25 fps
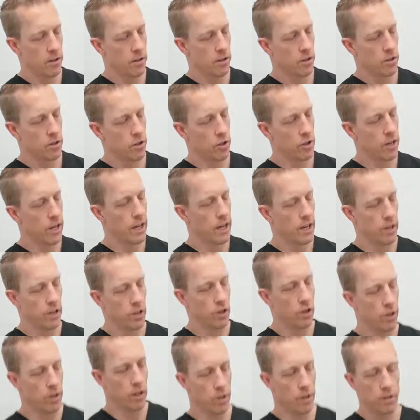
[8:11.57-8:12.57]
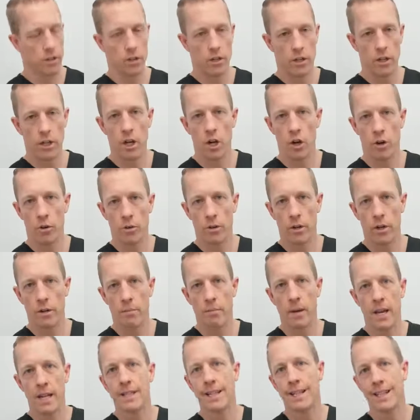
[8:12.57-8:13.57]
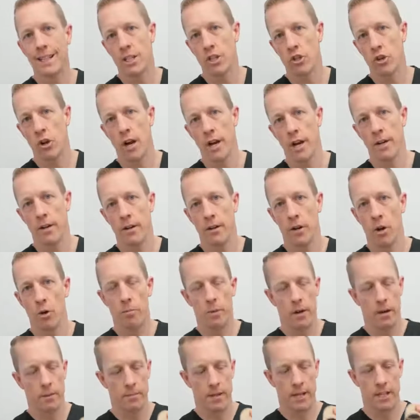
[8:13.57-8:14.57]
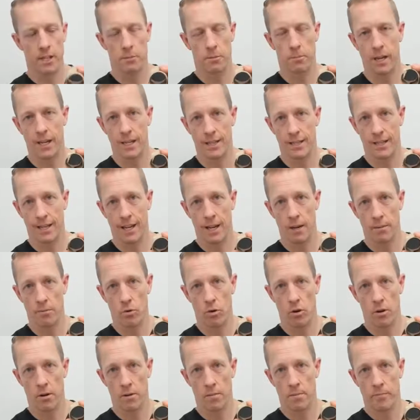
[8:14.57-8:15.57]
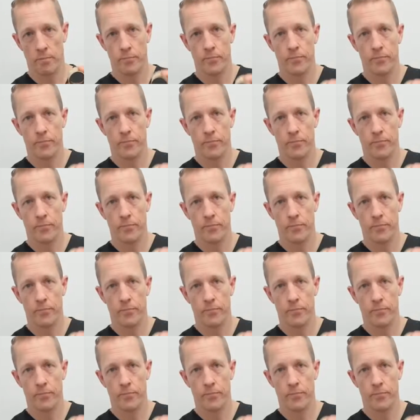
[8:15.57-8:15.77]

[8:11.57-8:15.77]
so that you can, you know, basically try and open up that space again more.